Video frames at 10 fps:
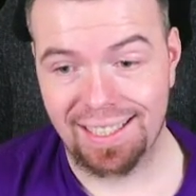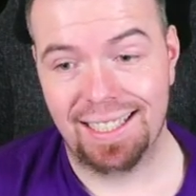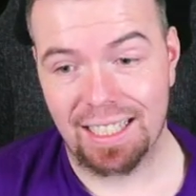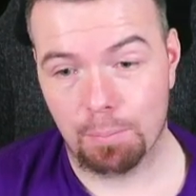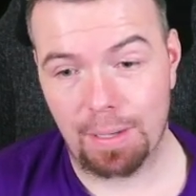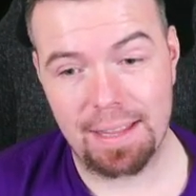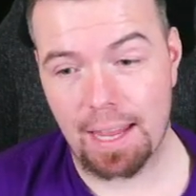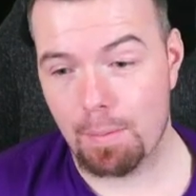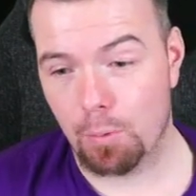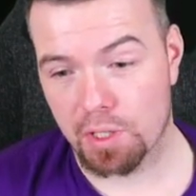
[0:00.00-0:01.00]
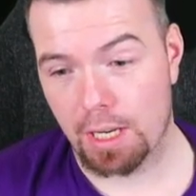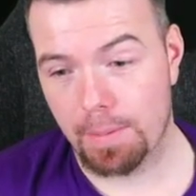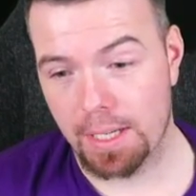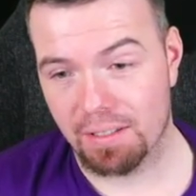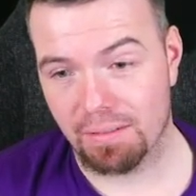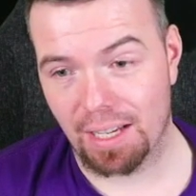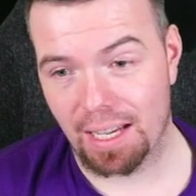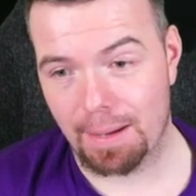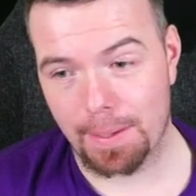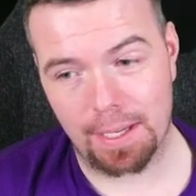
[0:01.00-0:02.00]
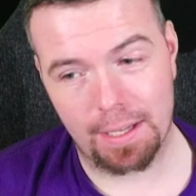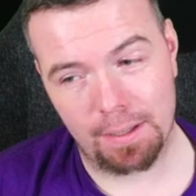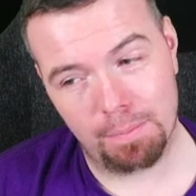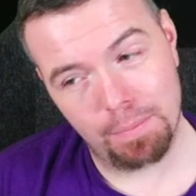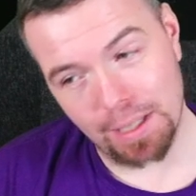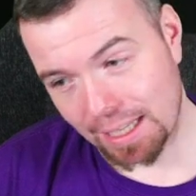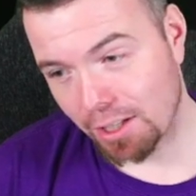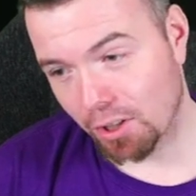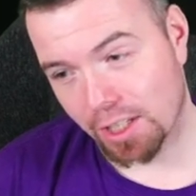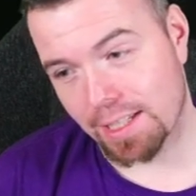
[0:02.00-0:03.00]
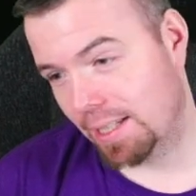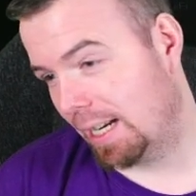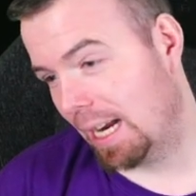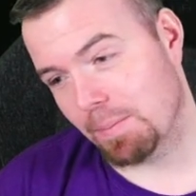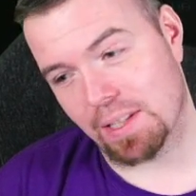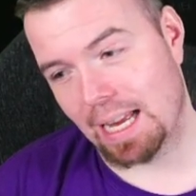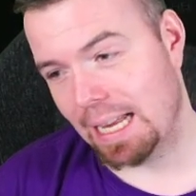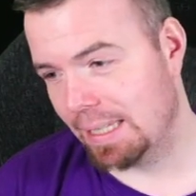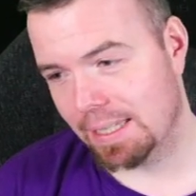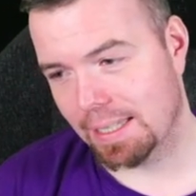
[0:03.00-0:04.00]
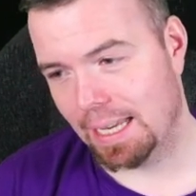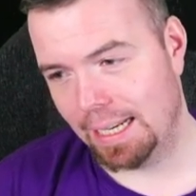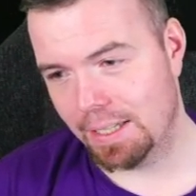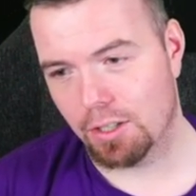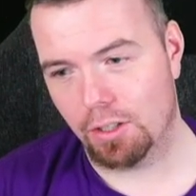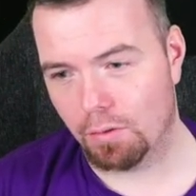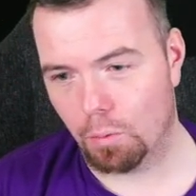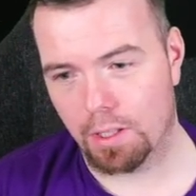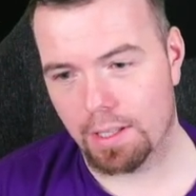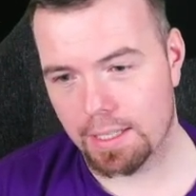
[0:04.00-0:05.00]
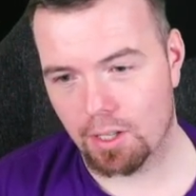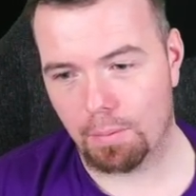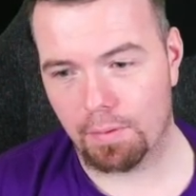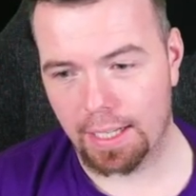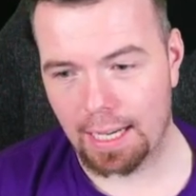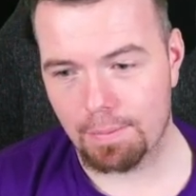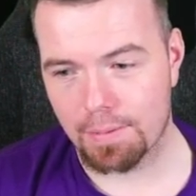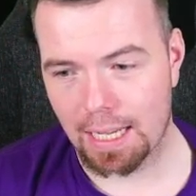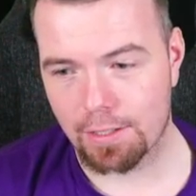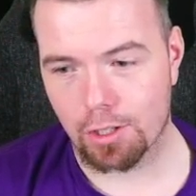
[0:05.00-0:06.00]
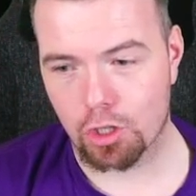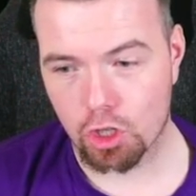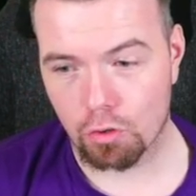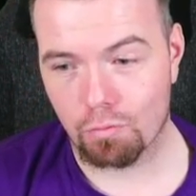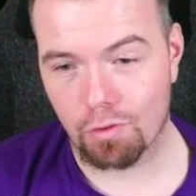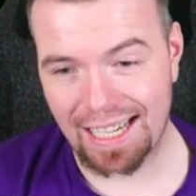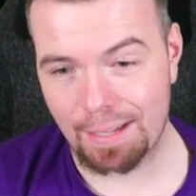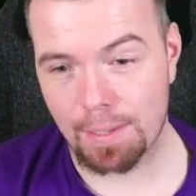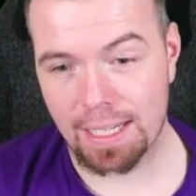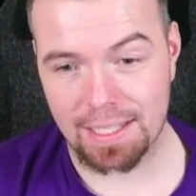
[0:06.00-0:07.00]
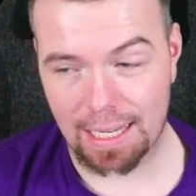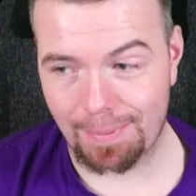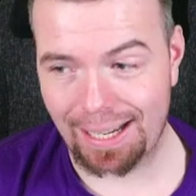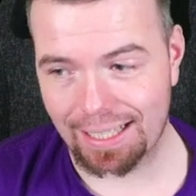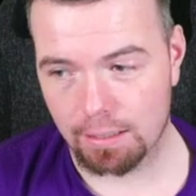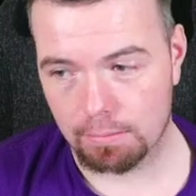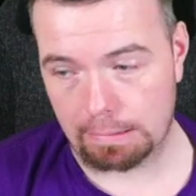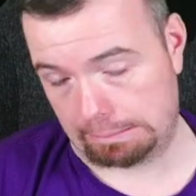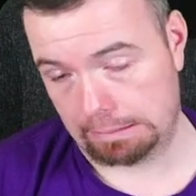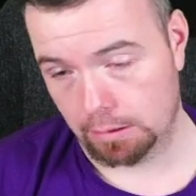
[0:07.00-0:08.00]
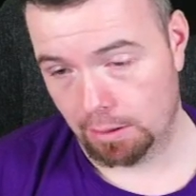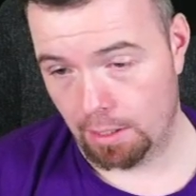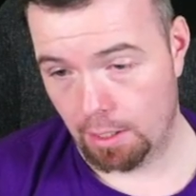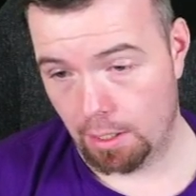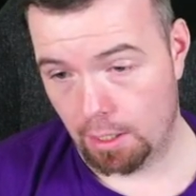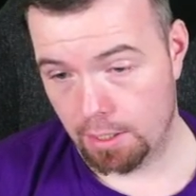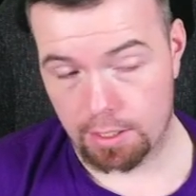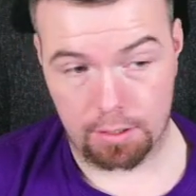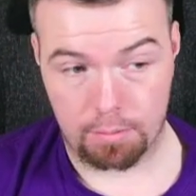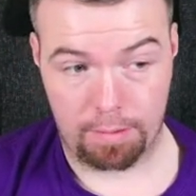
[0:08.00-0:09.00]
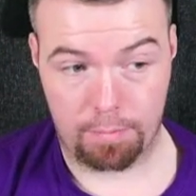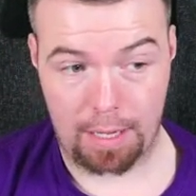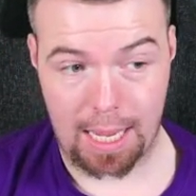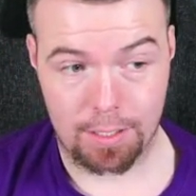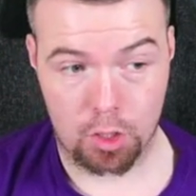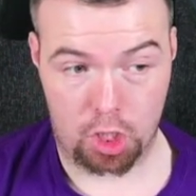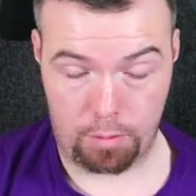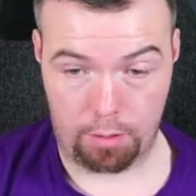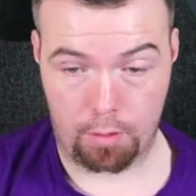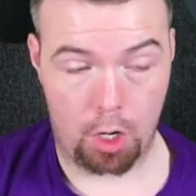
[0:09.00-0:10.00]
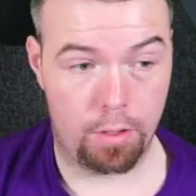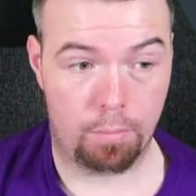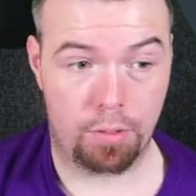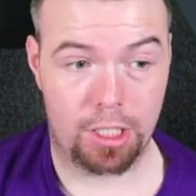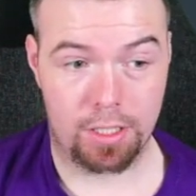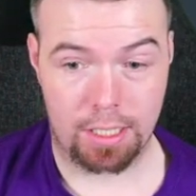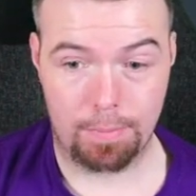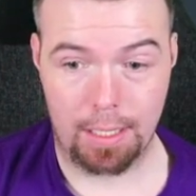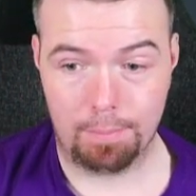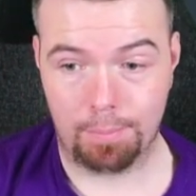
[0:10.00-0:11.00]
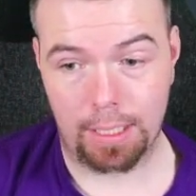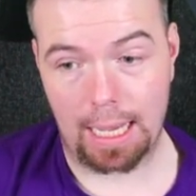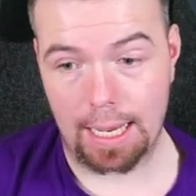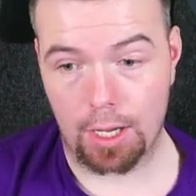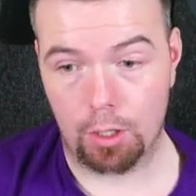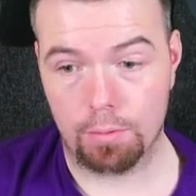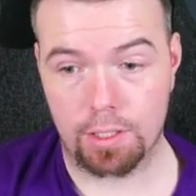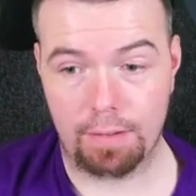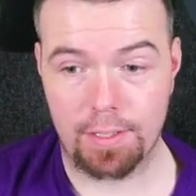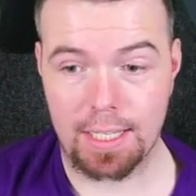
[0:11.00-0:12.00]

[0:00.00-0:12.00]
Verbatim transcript: Can play DM or centre mid, uh, but then you look at his in-game stats, and it's another one of these type of in-game stats that should really be a centre back. Since we've had two in a row that are pretty similar, but hey oh, 78